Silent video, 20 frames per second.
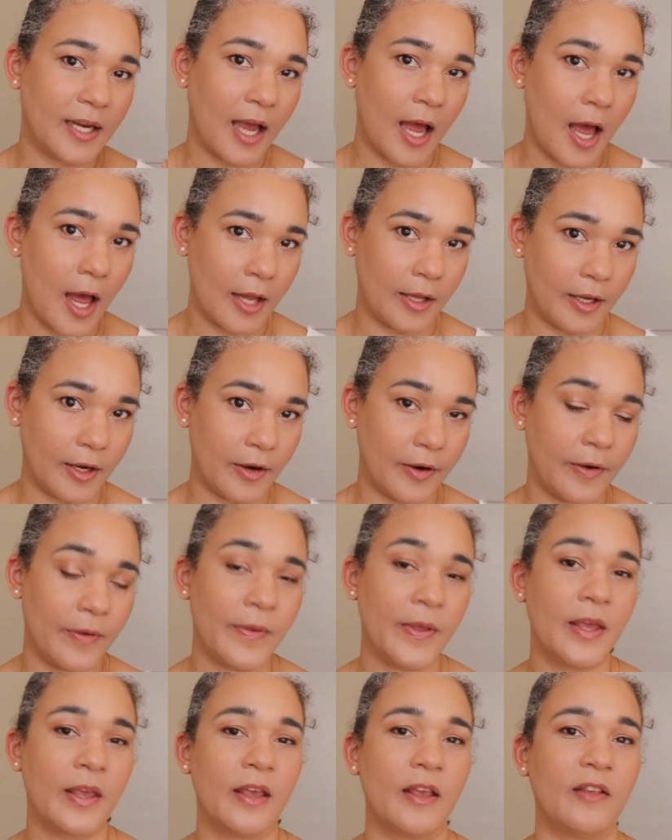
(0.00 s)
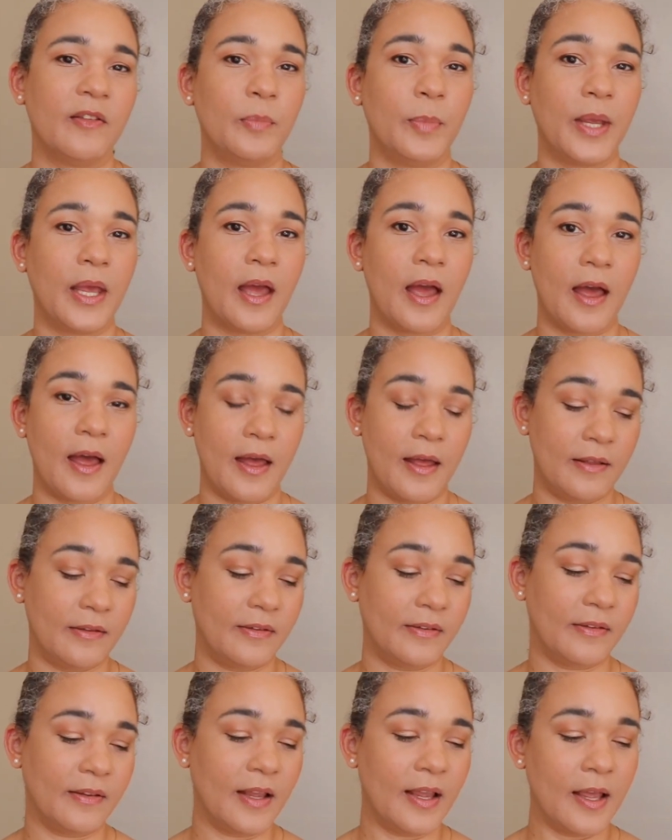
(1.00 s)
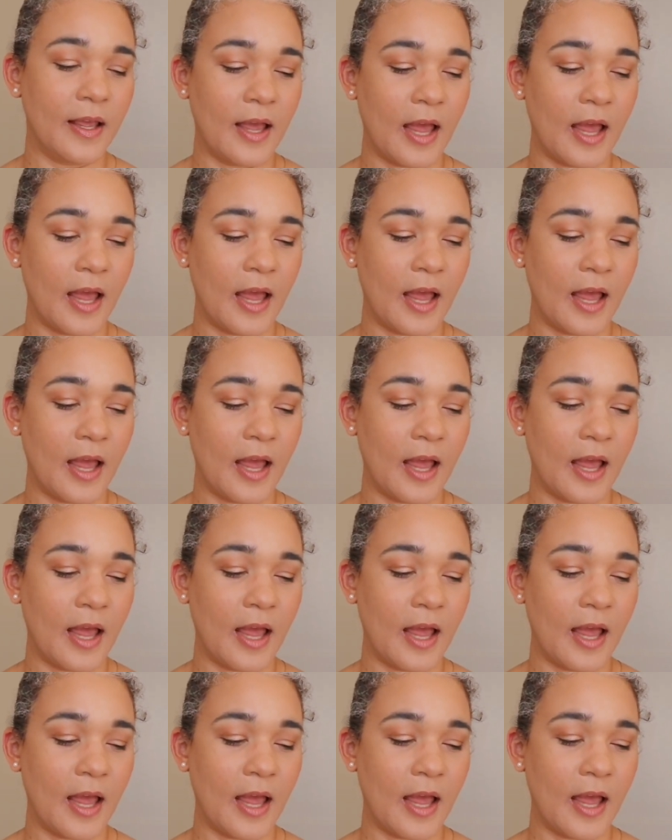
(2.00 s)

color is because